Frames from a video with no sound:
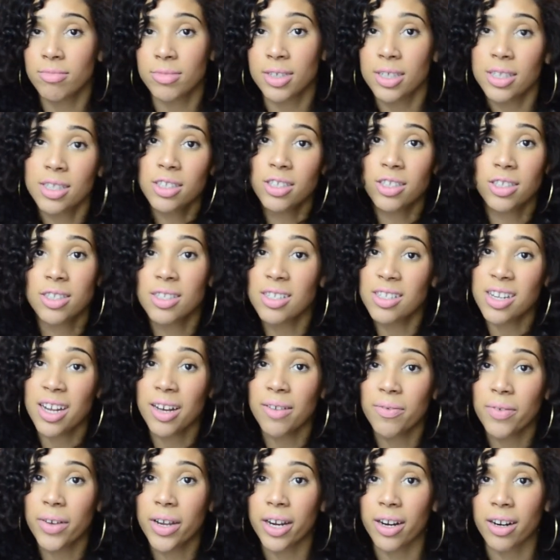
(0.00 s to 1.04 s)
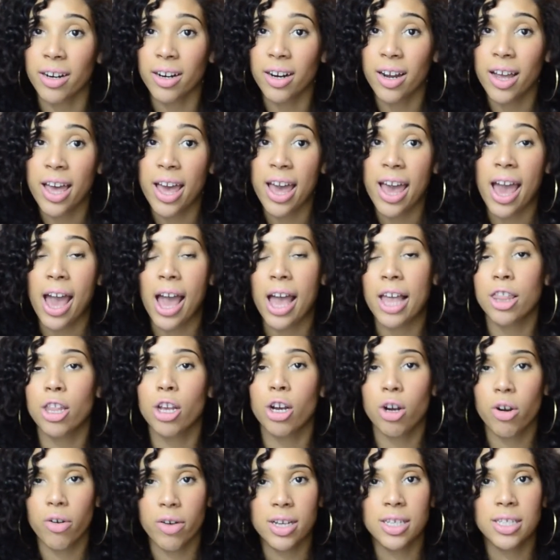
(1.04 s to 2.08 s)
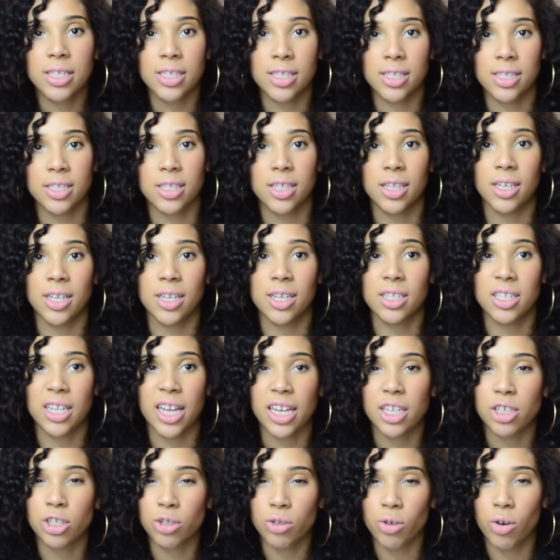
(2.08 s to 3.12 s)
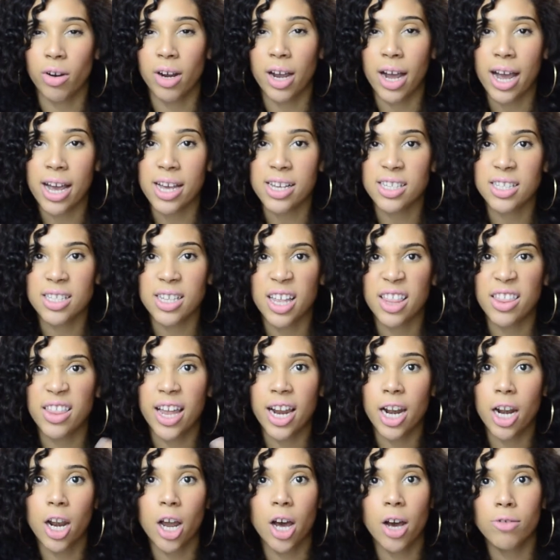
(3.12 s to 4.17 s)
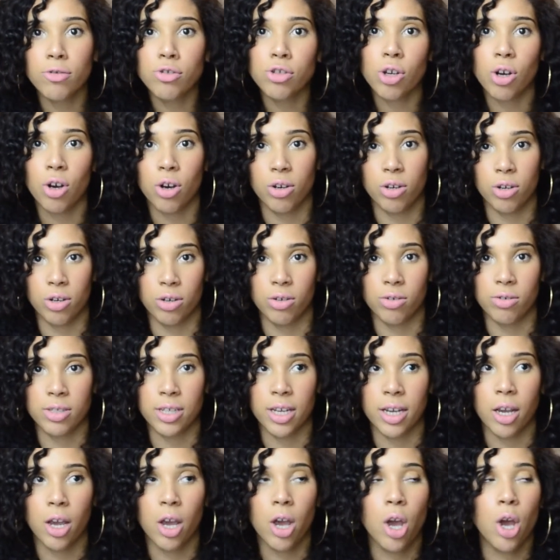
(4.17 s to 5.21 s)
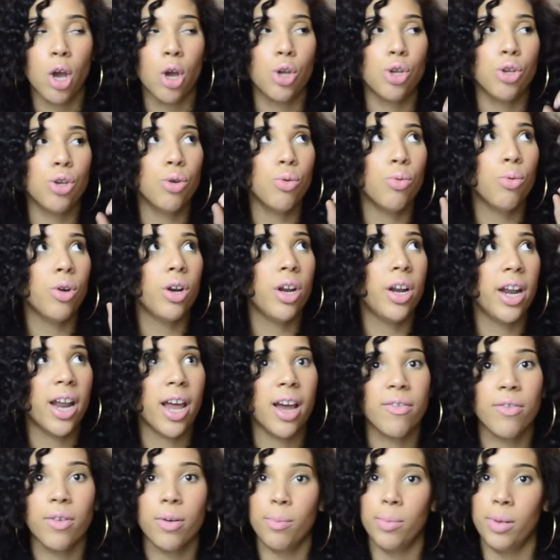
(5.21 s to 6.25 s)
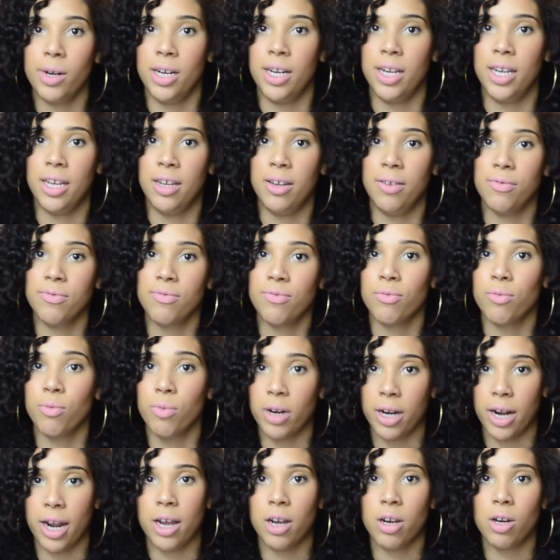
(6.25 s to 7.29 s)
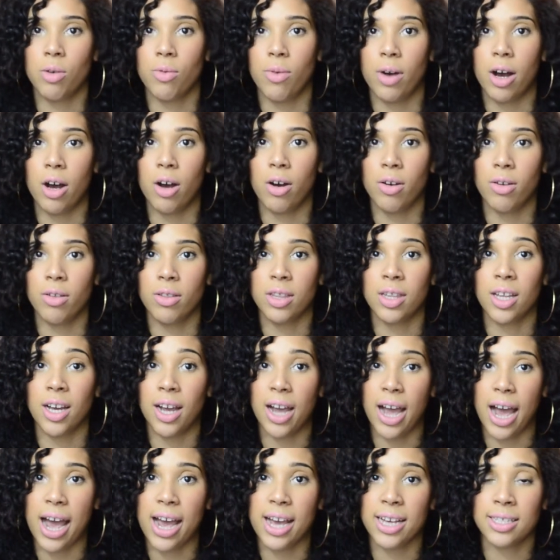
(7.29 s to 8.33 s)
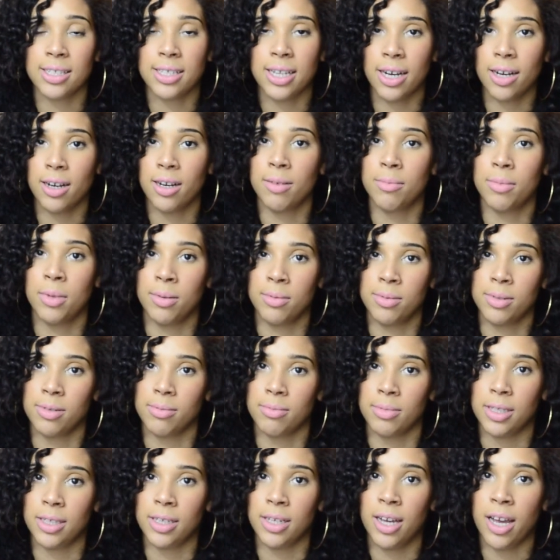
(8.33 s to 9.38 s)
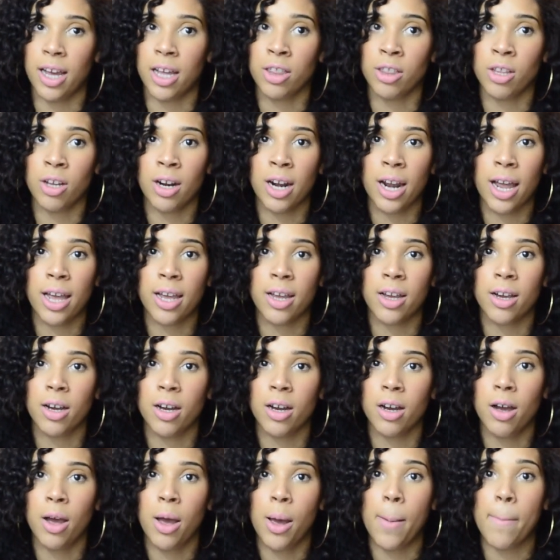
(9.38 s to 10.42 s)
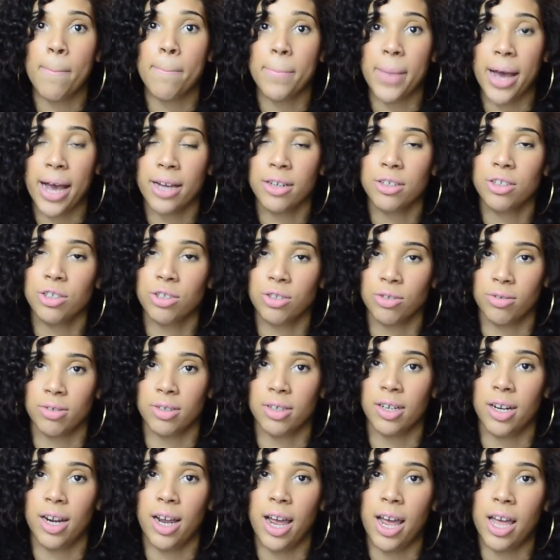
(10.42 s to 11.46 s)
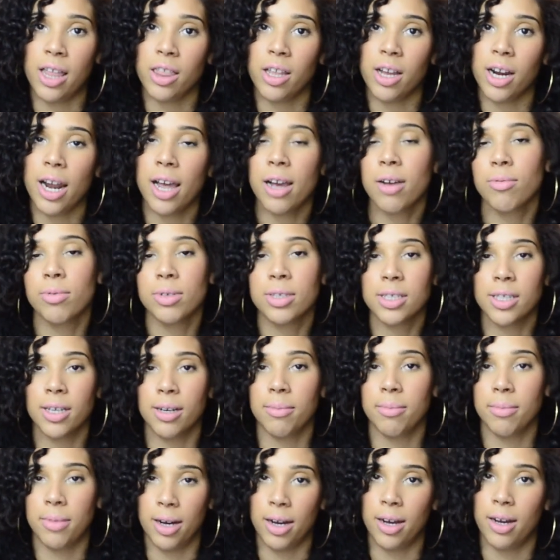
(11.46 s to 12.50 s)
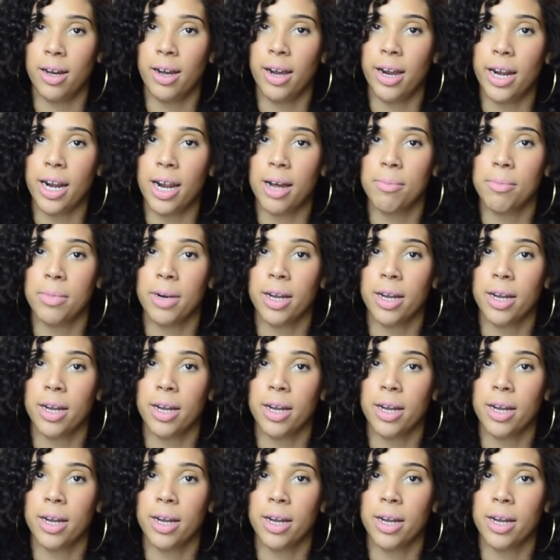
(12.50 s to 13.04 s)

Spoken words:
It's not fair. And the craziest thing is that short guys, they love tall girls. Like, you would never believe when I go out, the guys that come up to me and they're like mad short and they're like, "What's up, ma?" And I'm